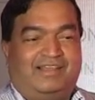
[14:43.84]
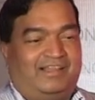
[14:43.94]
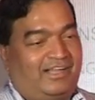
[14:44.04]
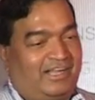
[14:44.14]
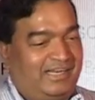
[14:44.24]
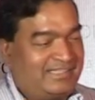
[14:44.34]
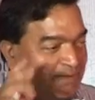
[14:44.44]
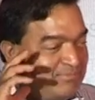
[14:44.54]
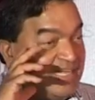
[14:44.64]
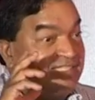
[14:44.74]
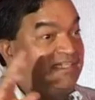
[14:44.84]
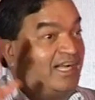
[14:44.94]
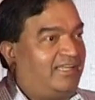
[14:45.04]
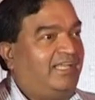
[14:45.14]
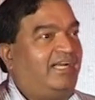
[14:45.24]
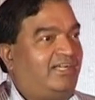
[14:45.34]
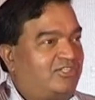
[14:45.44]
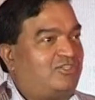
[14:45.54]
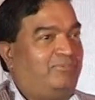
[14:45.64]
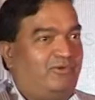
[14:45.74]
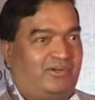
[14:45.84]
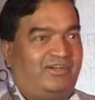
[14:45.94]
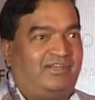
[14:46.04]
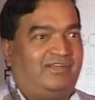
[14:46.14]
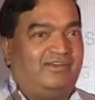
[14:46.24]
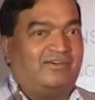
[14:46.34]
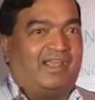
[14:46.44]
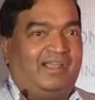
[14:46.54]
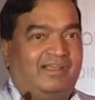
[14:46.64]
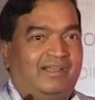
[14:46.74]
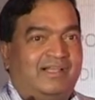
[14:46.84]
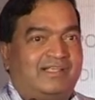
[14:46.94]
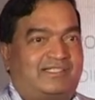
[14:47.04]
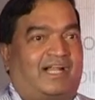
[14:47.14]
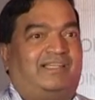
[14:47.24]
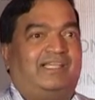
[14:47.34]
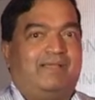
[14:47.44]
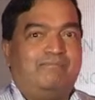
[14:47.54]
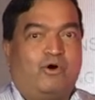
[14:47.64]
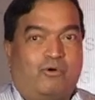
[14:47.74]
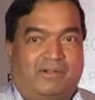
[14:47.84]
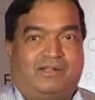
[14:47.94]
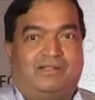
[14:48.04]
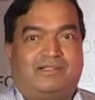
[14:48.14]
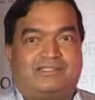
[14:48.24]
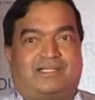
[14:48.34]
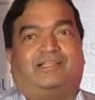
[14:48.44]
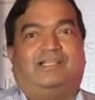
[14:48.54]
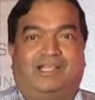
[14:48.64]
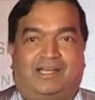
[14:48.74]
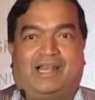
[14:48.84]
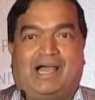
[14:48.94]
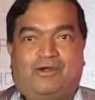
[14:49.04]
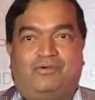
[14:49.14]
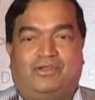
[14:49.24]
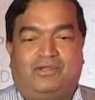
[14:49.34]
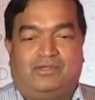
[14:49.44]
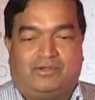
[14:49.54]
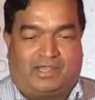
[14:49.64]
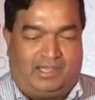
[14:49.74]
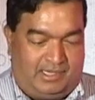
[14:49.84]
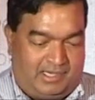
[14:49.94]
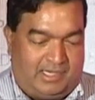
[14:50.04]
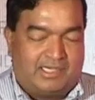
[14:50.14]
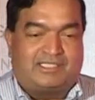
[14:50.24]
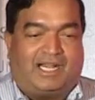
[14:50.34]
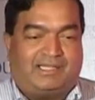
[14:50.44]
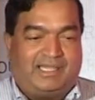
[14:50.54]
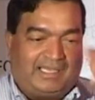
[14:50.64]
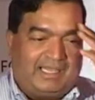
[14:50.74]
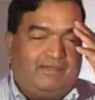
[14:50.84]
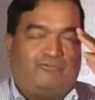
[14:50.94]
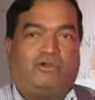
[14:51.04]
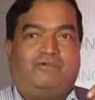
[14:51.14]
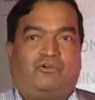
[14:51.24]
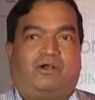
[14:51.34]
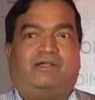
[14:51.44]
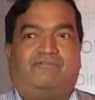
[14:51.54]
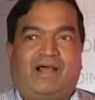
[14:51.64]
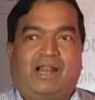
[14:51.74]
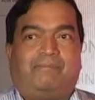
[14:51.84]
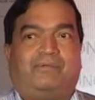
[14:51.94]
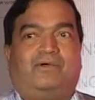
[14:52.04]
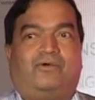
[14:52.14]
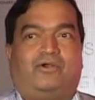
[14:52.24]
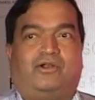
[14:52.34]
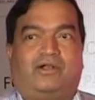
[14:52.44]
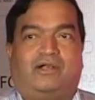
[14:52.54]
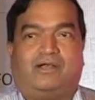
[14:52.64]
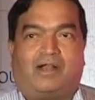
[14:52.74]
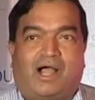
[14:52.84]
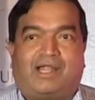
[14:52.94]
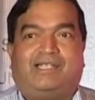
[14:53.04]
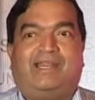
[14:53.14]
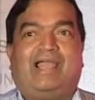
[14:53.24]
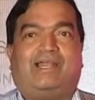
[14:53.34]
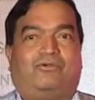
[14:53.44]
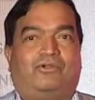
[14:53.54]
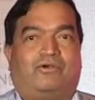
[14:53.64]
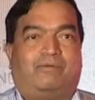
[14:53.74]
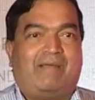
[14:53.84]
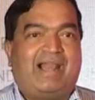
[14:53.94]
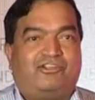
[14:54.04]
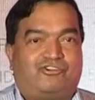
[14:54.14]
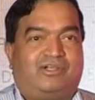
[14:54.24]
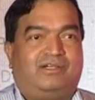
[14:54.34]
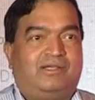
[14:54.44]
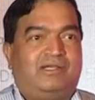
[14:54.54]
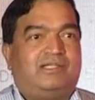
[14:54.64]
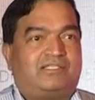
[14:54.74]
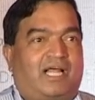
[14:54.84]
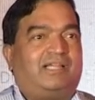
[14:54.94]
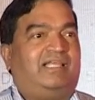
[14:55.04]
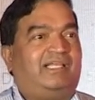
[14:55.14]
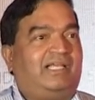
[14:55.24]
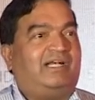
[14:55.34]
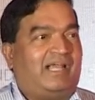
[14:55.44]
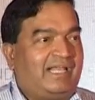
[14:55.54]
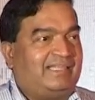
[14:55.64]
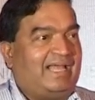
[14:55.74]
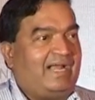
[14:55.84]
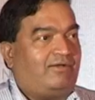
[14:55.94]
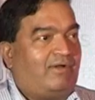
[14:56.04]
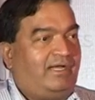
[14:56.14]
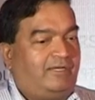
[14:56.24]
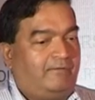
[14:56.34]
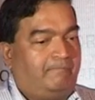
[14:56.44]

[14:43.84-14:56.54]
In some sense, start thinking distributed, okay? Start thinking mobile, start thinking cloud, okay? Start thinking, if you're a developer or you're an architect or you're a manager, start thinking like that, right?